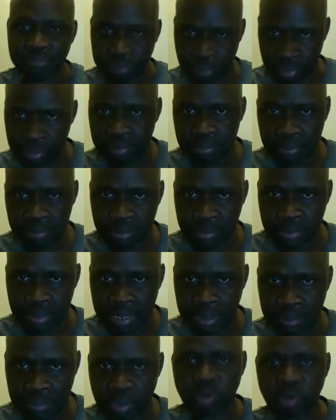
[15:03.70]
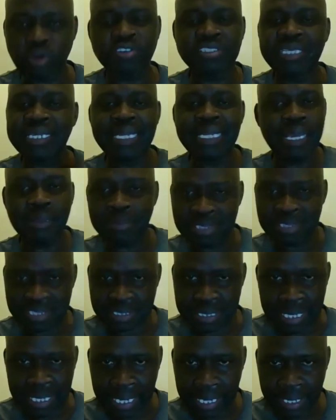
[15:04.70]
level because the name
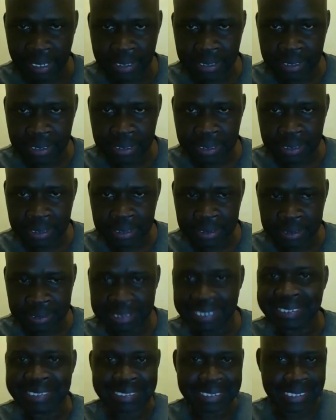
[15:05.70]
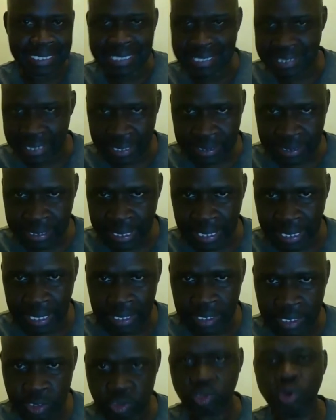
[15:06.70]
is there, the trends are
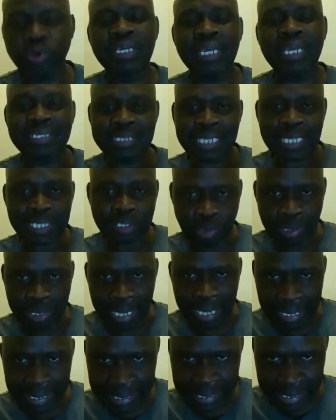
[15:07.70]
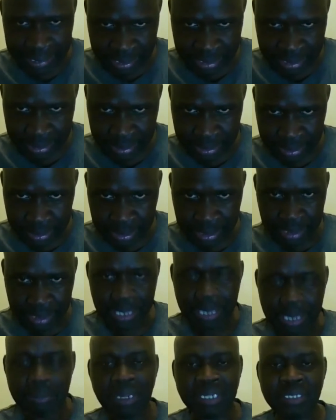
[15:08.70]
there, so he has actually earned it.
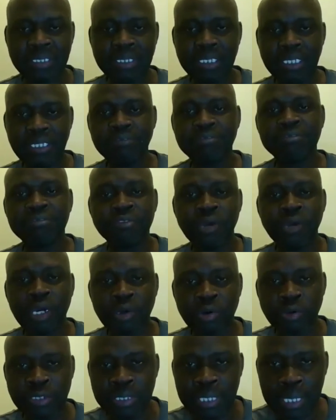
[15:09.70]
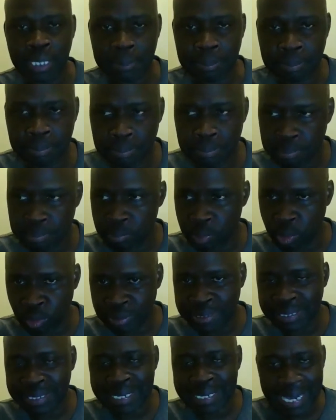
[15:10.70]
But if you are on the
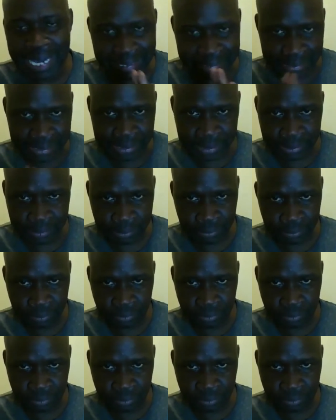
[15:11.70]
rise,